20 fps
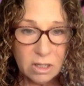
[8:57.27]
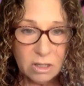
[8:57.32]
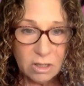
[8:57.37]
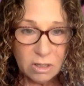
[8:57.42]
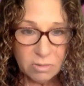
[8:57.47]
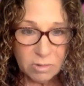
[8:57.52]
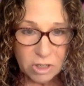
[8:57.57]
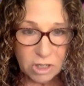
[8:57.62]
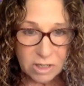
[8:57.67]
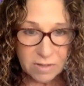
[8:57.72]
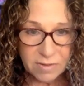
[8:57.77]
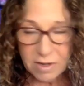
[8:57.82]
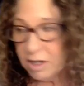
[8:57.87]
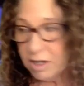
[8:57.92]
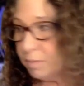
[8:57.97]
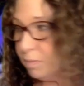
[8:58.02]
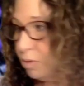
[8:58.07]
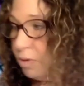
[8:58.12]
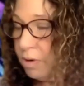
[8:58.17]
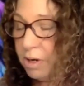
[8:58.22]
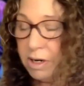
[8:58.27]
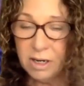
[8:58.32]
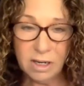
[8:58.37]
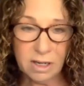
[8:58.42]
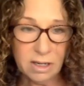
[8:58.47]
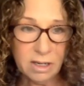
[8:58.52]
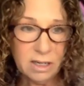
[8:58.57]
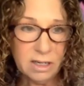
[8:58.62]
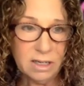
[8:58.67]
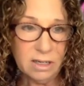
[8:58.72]
which is very
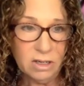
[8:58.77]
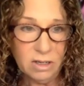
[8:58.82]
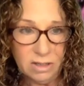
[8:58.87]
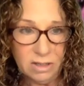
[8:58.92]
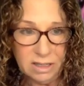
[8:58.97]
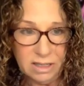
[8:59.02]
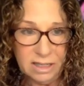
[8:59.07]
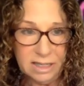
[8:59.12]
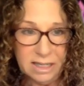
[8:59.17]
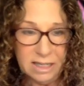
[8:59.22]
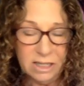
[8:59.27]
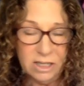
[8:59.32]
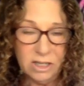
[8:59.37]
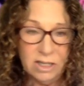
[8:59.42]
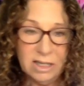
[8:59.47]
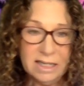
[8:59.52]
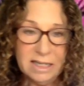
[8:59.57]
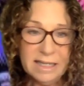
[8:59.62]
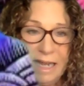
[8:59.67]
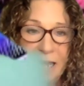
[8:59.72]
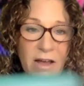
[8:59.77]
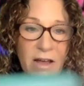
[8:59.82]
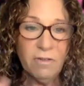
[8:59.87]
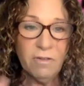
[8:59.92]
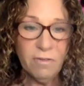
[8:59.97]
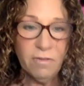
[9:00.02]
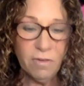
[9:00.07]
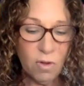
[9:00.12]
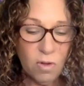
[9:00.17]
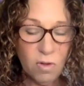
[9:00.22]
important. Listen to the sound
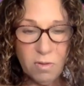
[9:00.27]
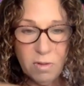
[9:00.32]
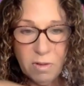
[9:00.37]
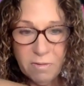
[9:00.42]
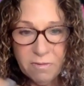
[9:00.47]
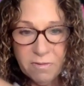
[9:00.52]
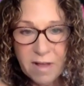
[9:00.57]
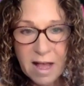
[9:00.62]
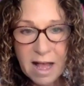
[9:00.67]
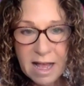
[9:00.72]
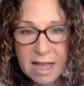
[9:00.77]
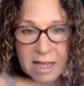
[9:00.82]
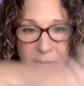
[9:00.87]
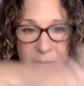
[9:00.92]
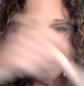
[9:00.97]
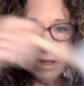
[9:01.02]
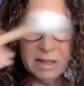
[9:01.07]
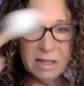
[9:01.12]
bowl vibe.